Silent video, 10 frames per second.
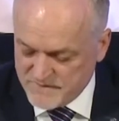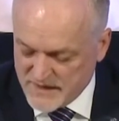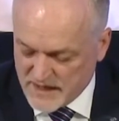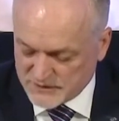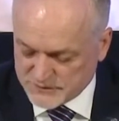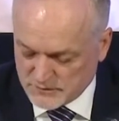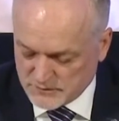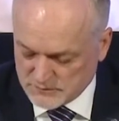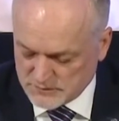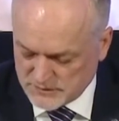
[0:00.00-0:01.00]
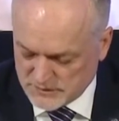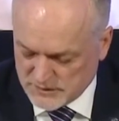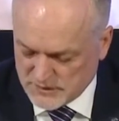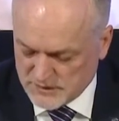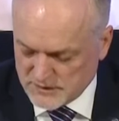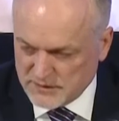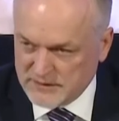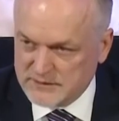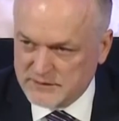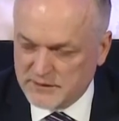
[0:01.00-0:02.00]
had intermodal
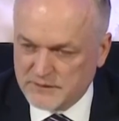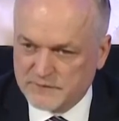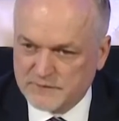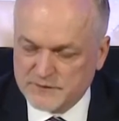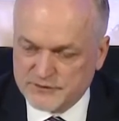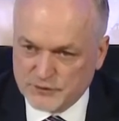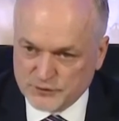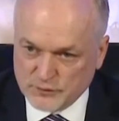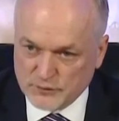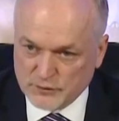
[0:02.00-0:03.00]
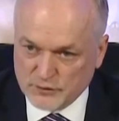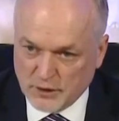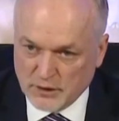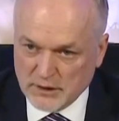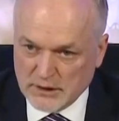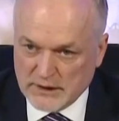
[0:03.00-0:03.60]
transport in the mix